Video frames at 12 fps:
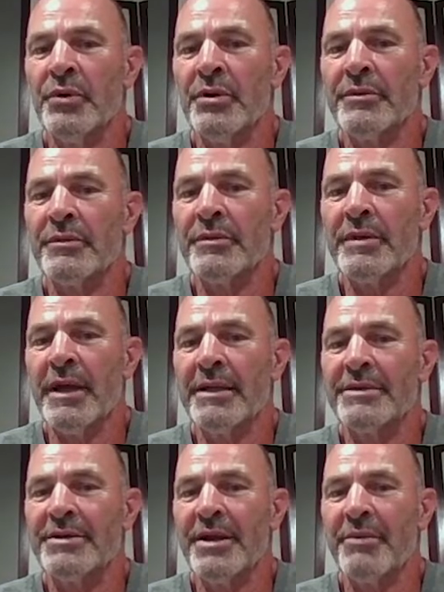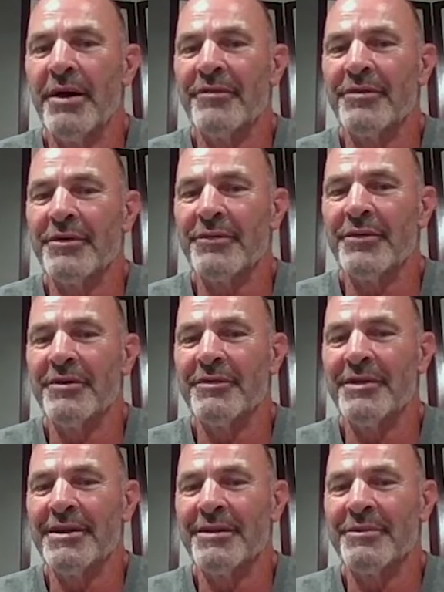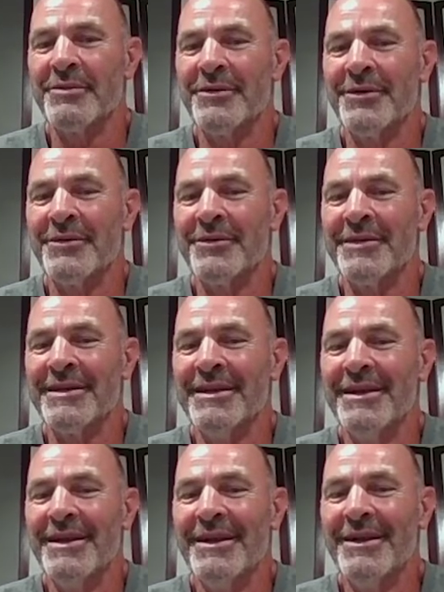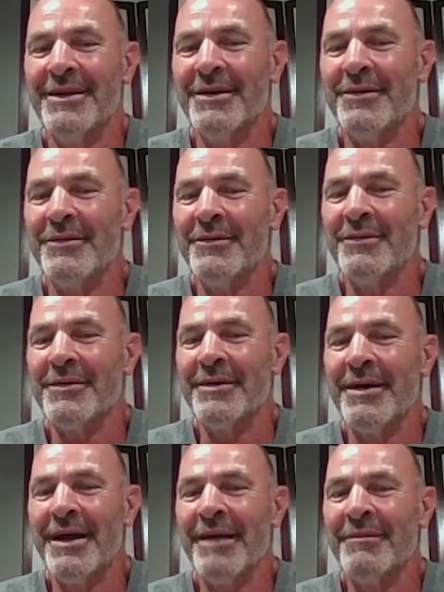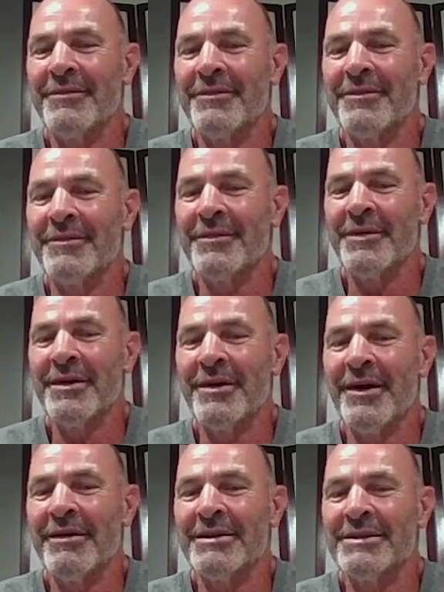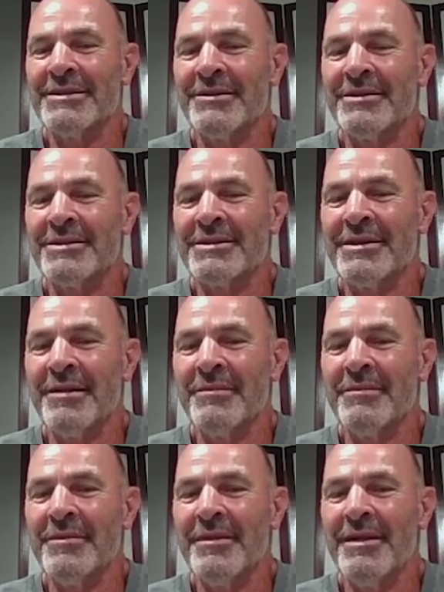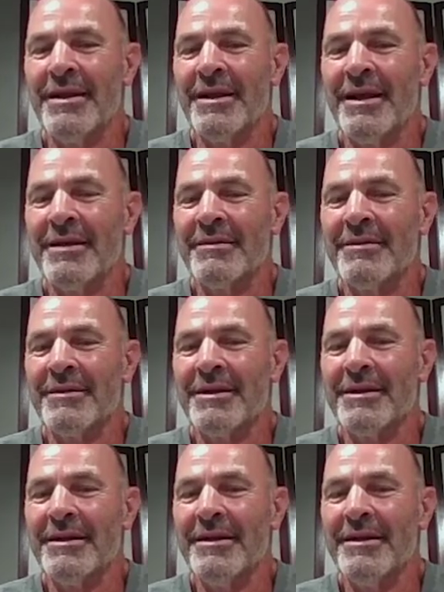and I'd jump off the roof into the pool. We were always doing something. I mean,